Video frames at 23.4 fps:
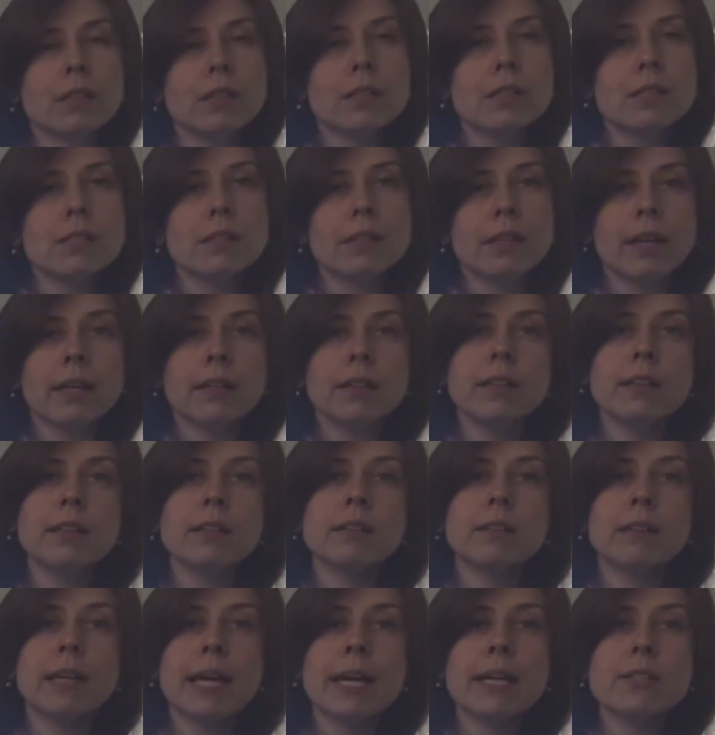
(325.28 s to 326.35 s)
Stellar
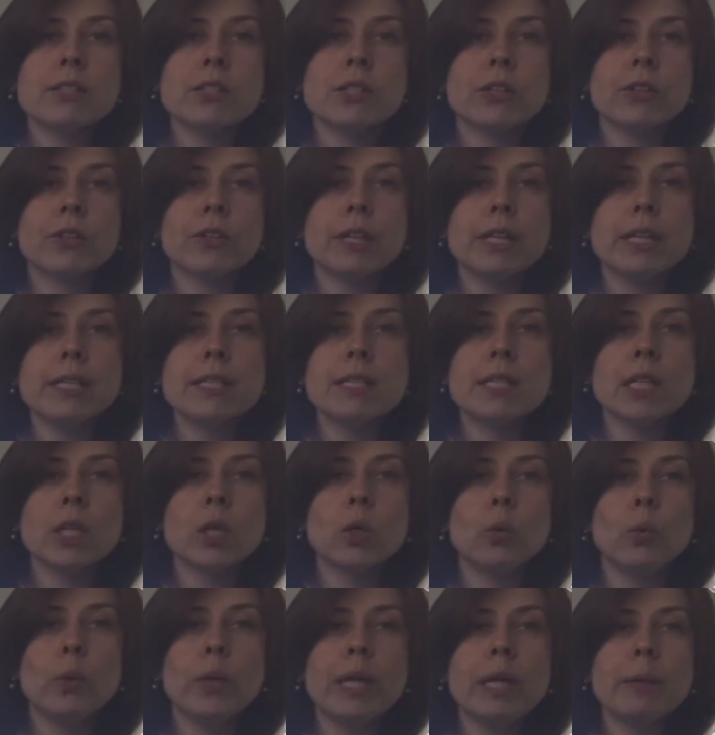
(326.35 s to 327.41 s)
Laser is
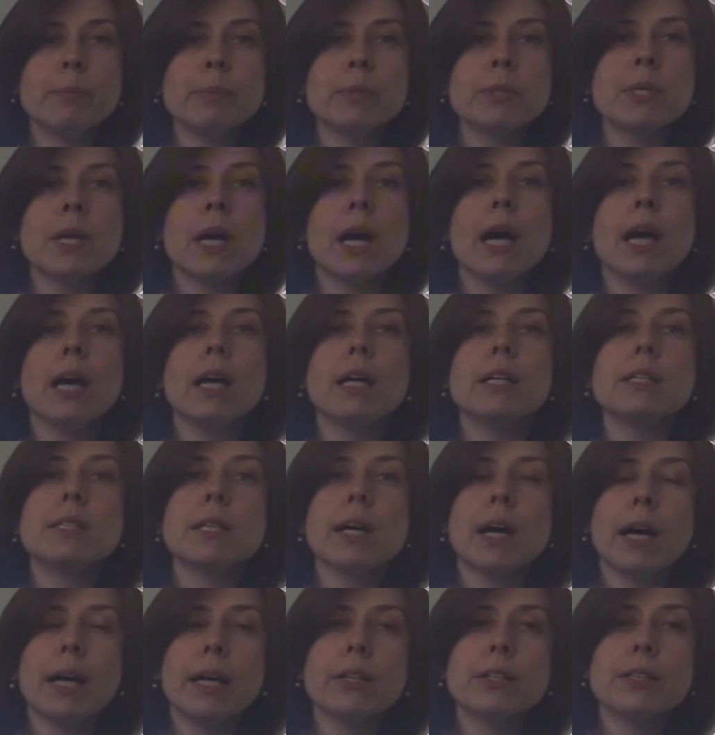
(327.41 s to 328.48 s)
equipped
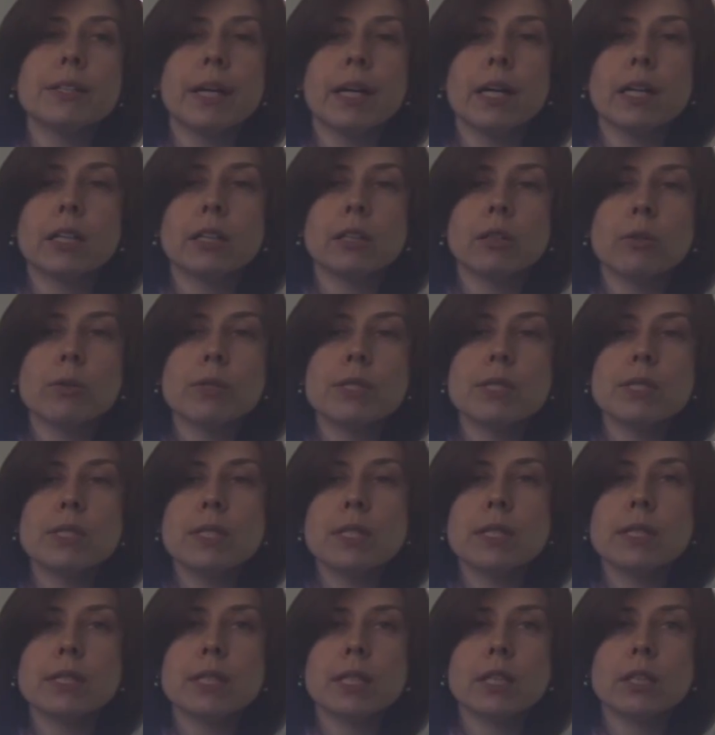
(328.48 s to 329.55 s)
tire
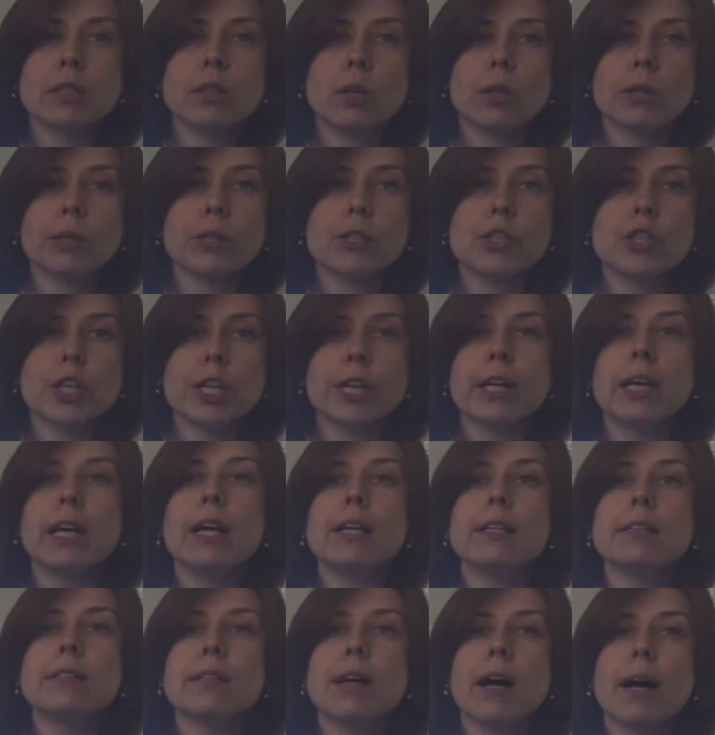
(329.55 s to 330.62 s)
diagnostic technology,
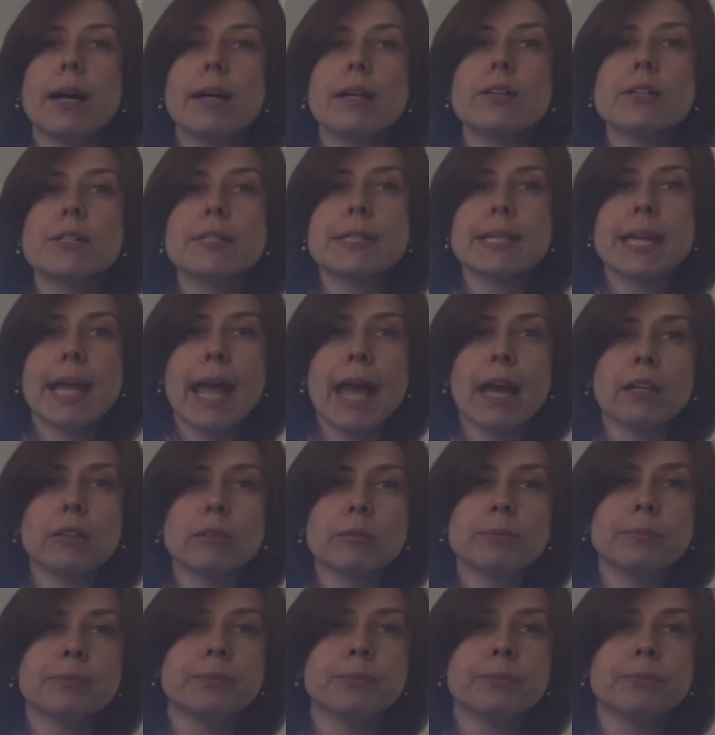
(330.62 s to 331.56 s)
tire scan.